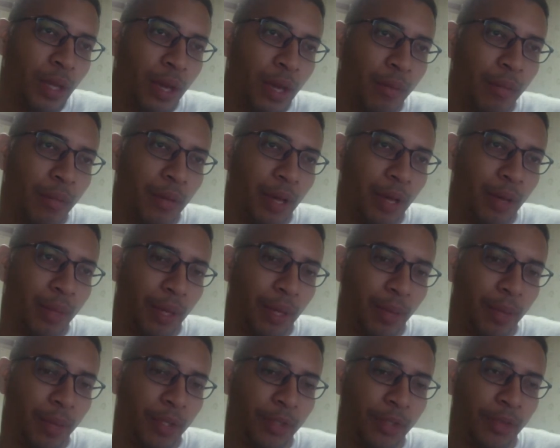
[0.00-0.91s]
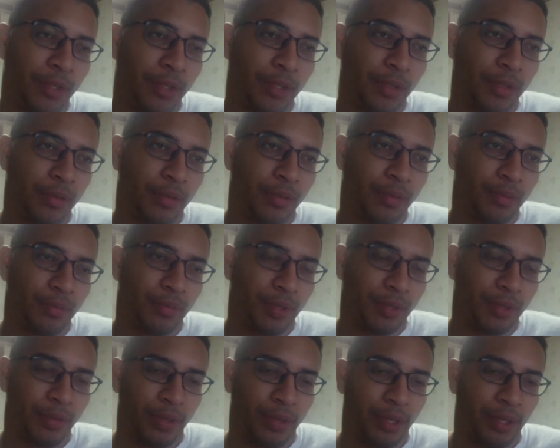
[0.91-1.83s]
I may be switching
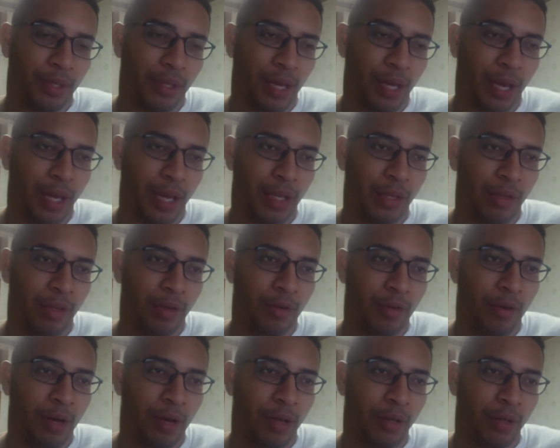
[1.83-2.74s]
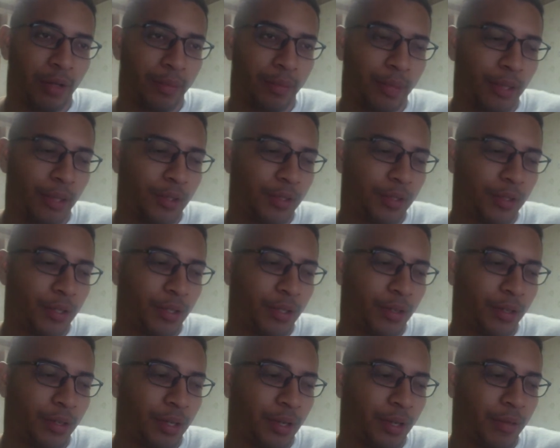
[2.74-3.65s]
between high and low quality pictures
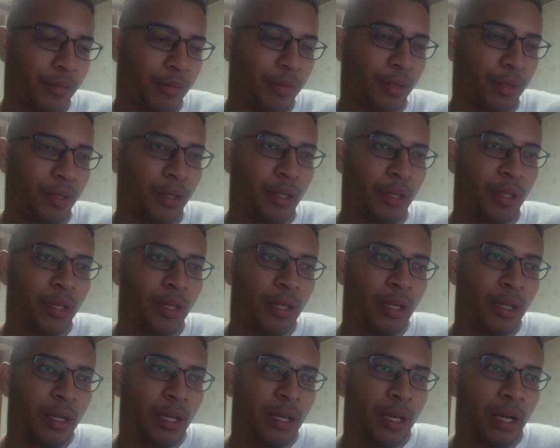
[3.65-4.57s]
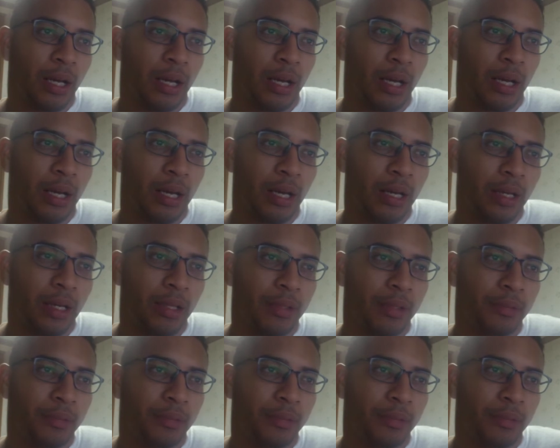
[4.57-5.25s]
here now, but uh,